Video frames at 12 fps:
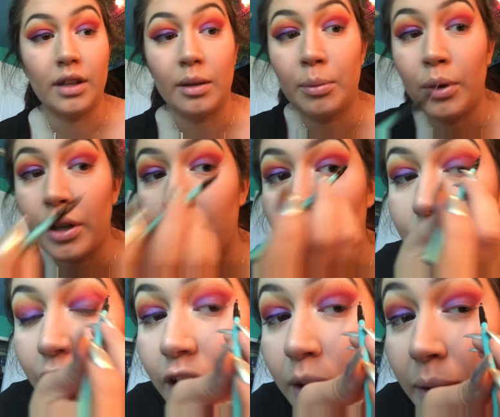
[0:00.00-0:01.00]
then put it
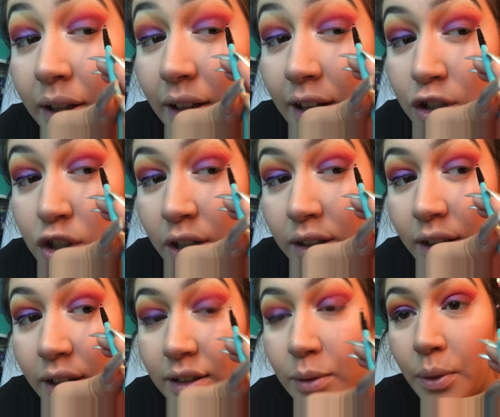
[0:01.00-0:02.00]
right on my lash line like
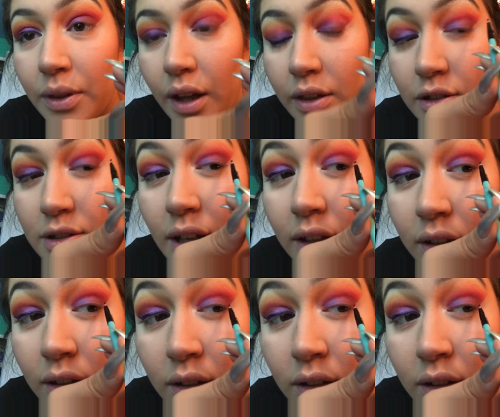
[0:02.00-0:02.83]
I did with the other side.